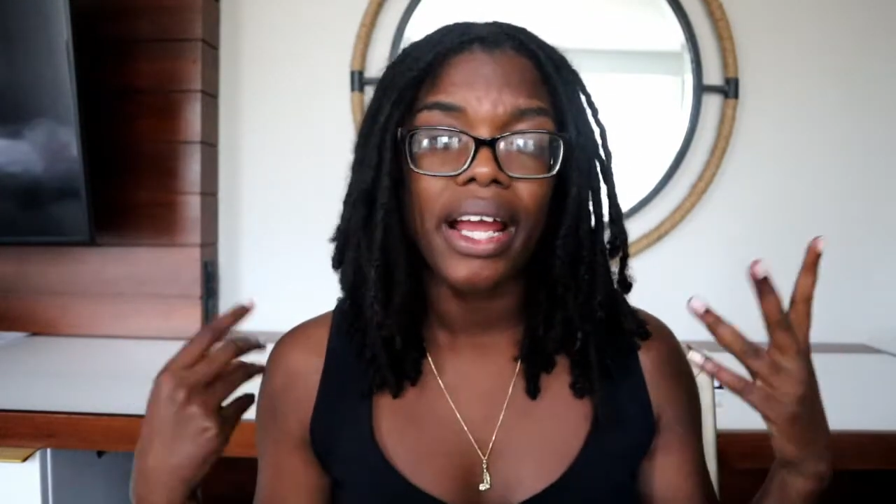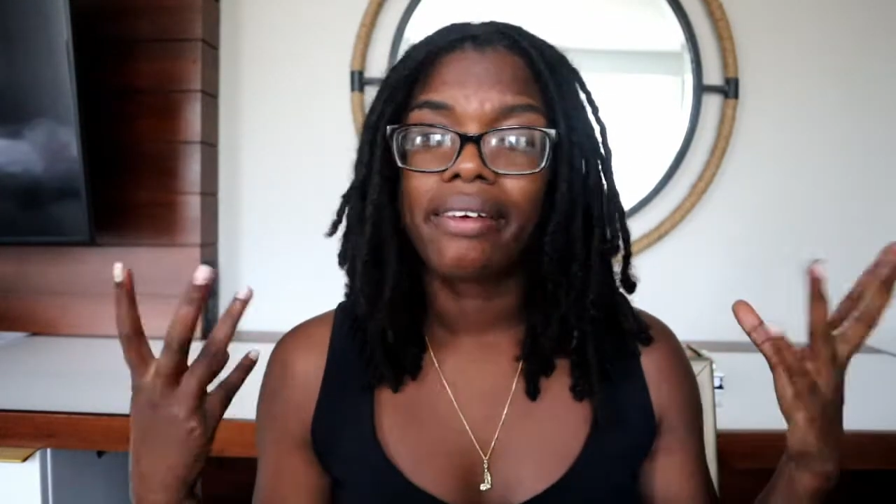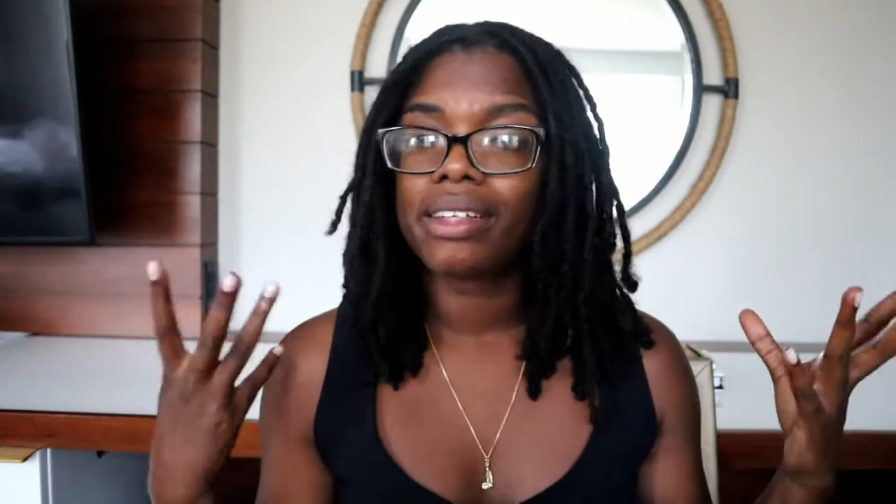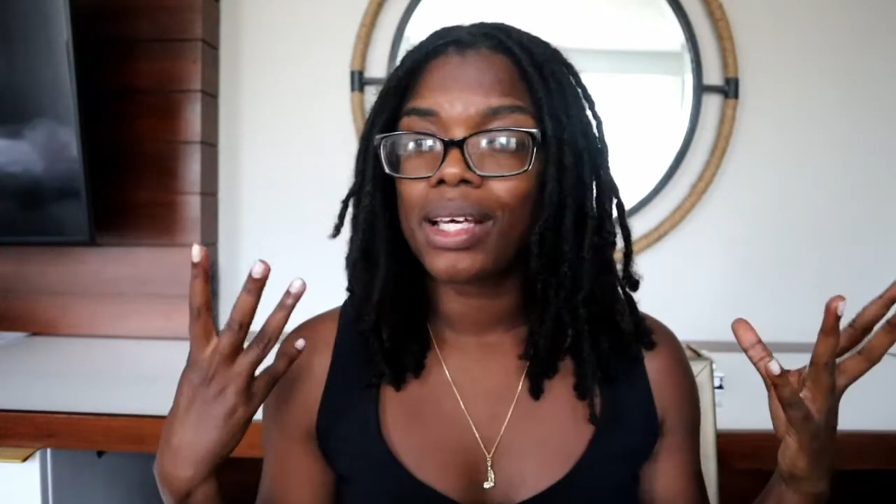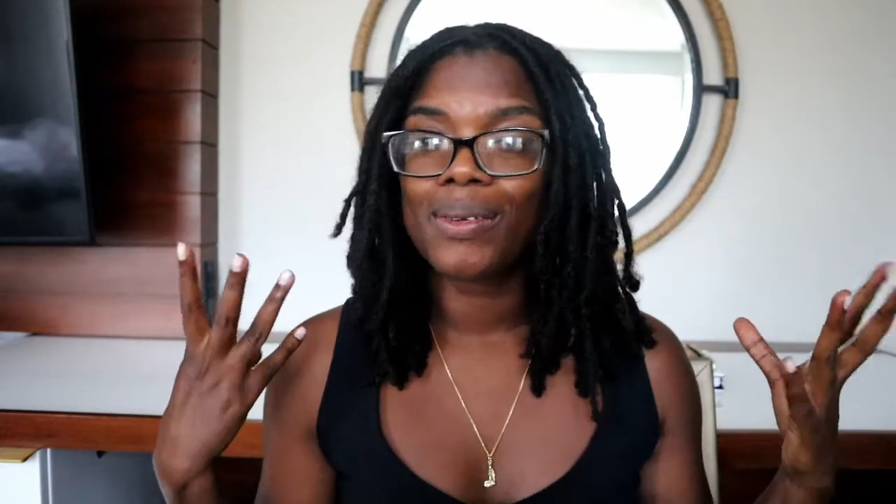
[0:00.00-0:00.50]

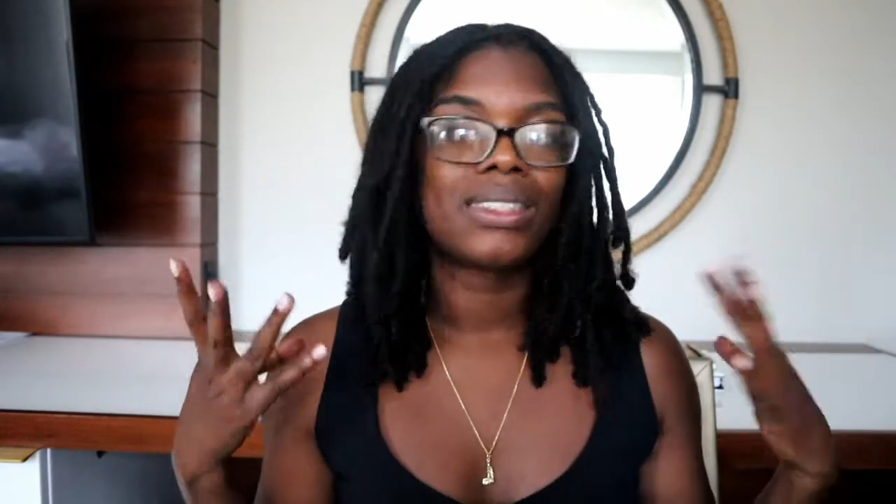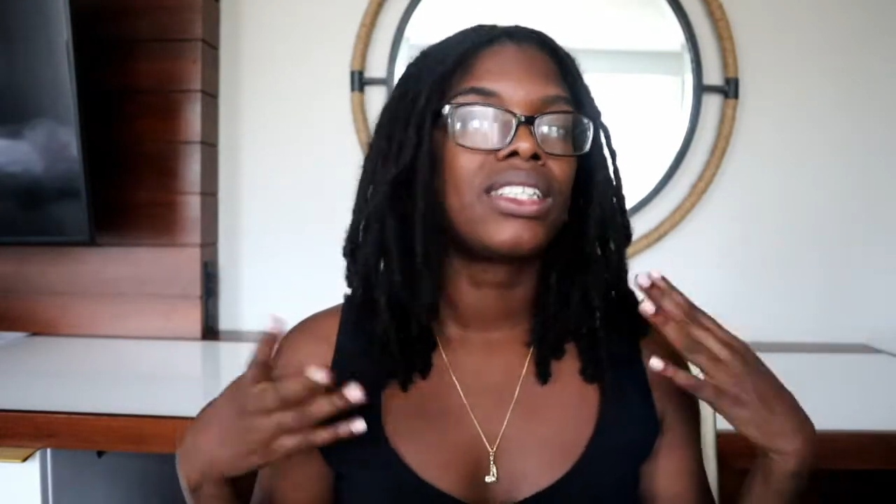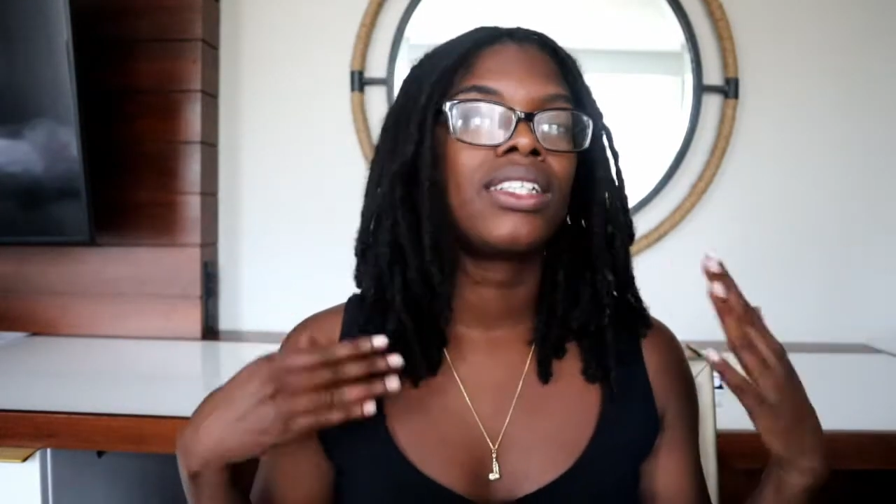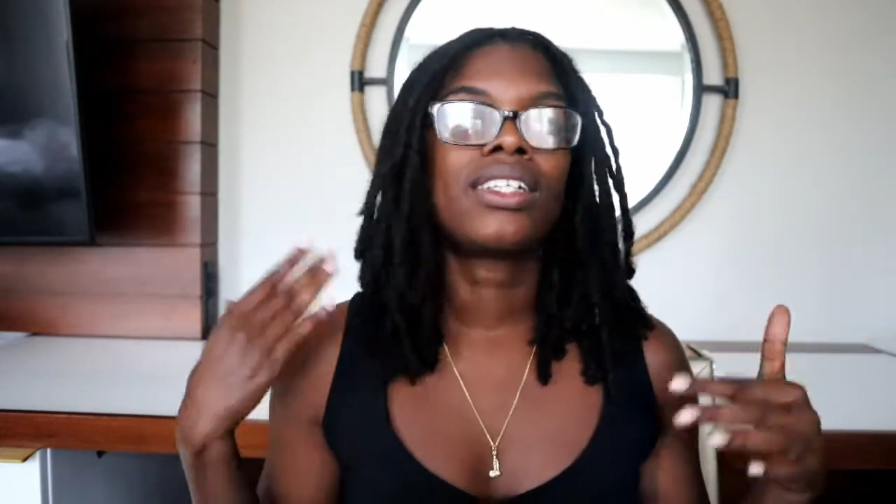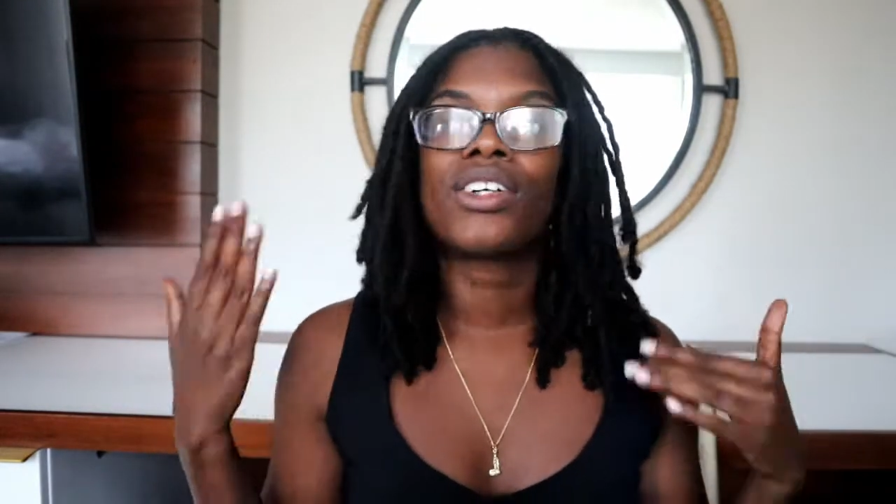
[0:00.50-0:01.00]
everything was
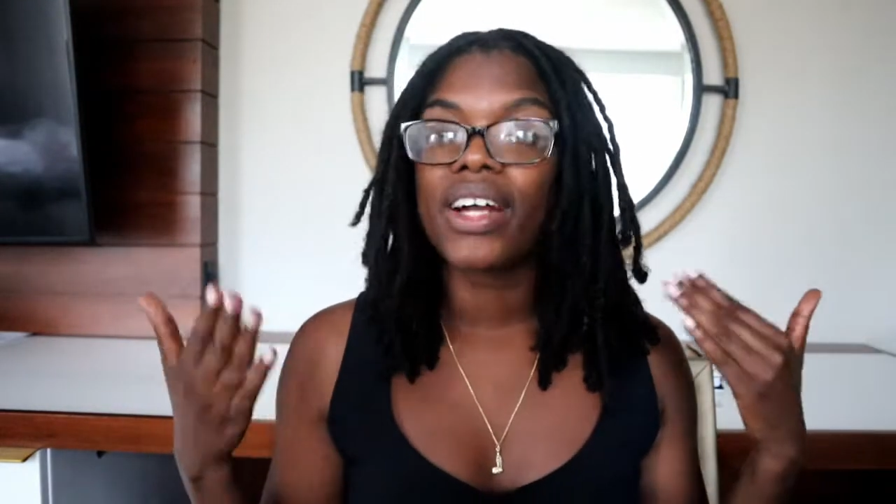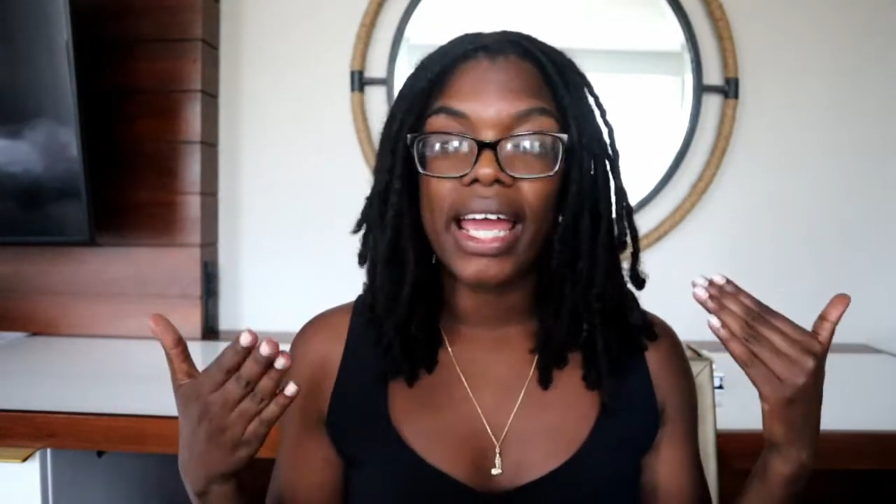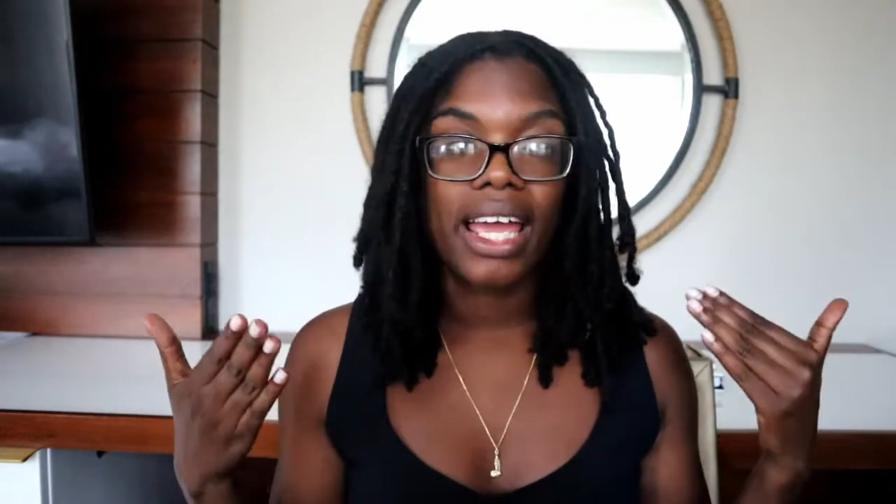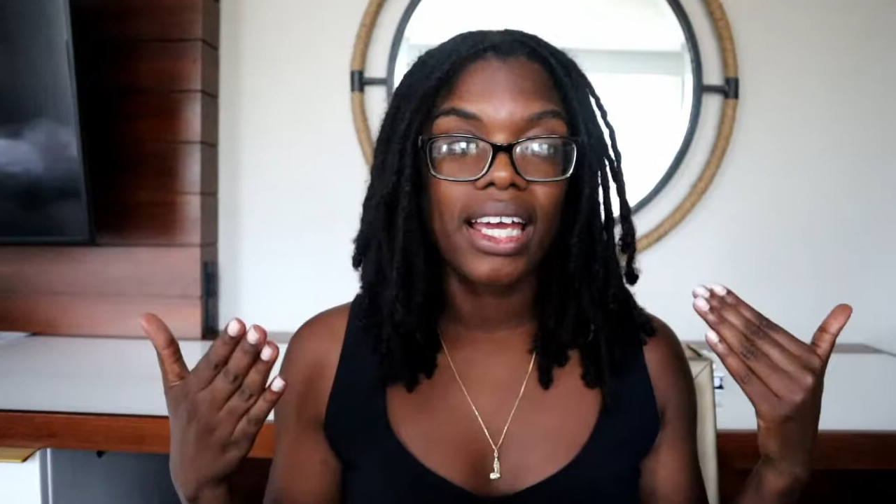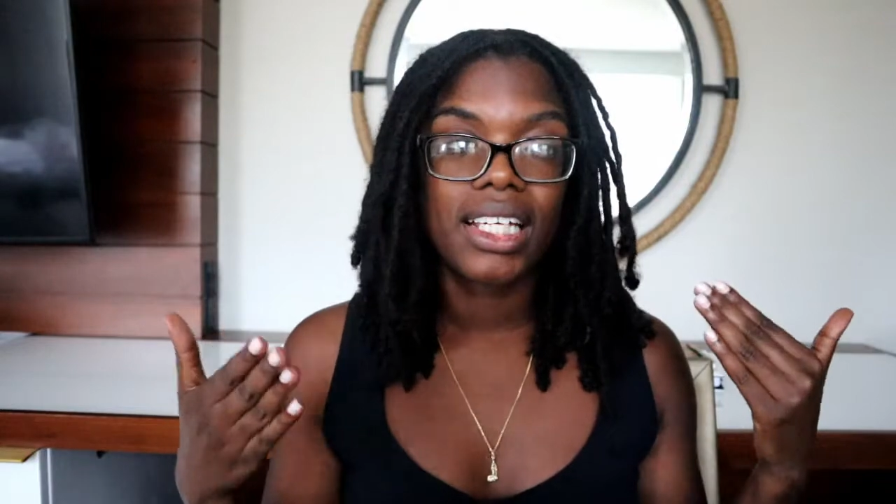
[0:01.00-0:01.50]

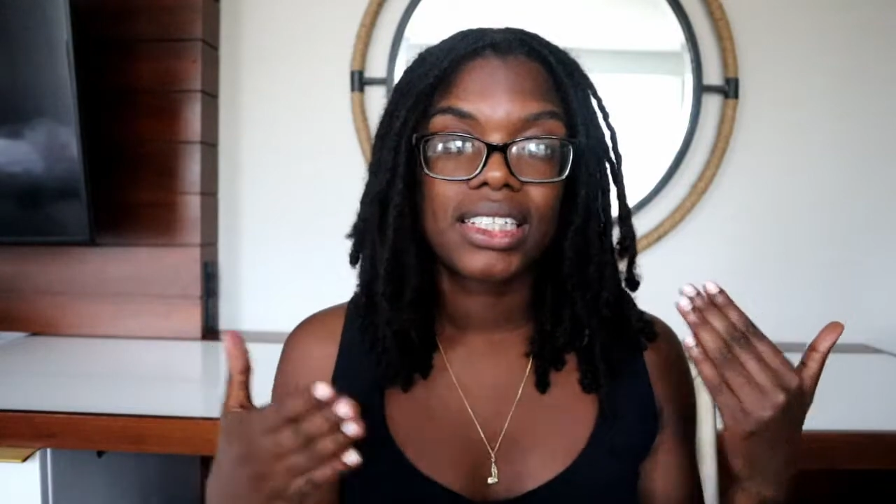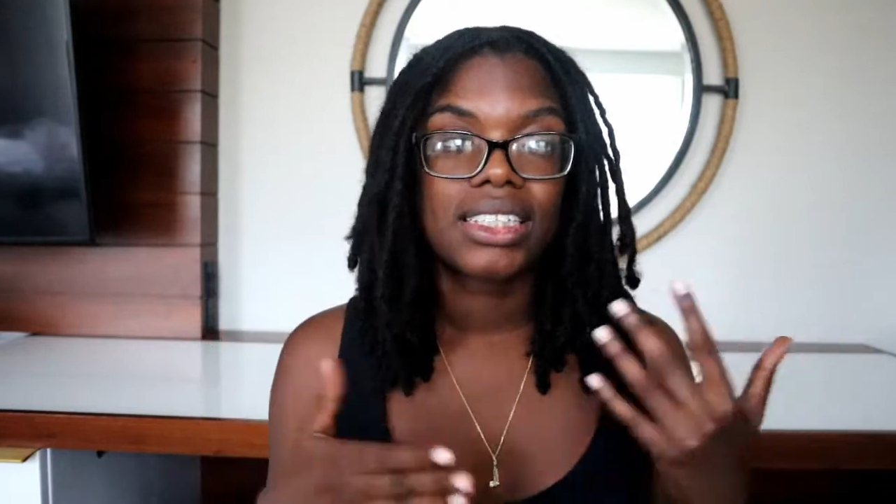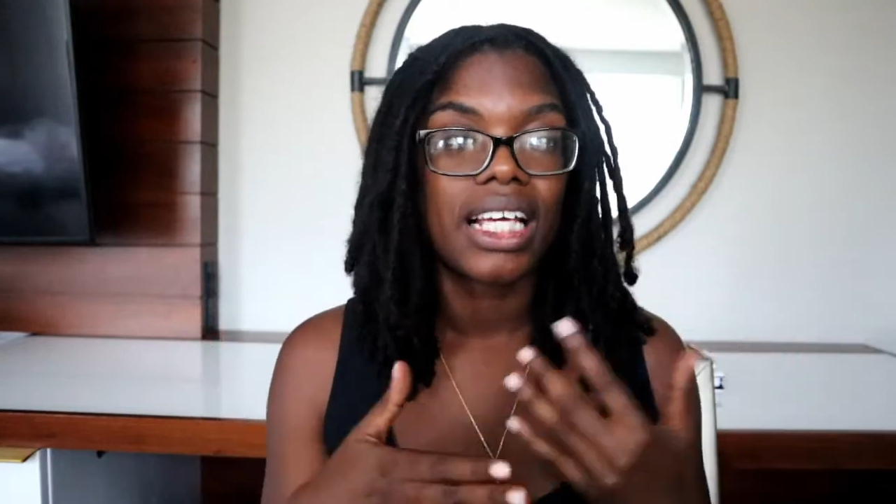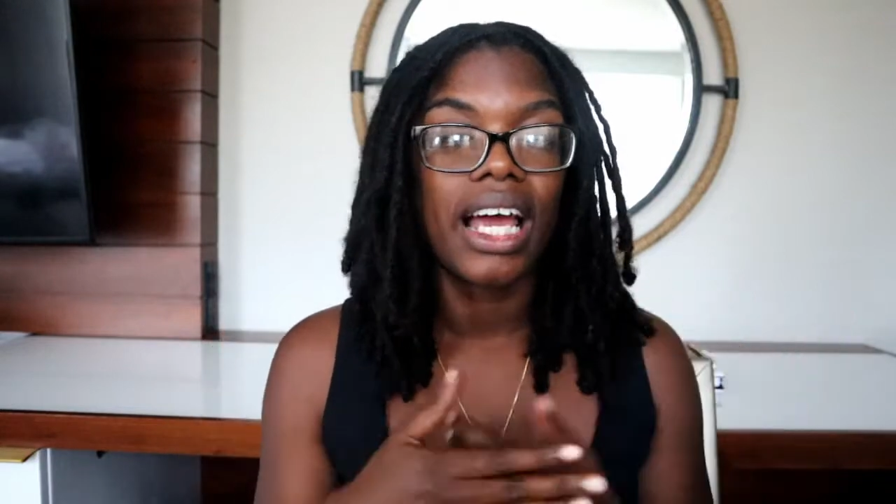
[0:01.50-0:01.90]
grand.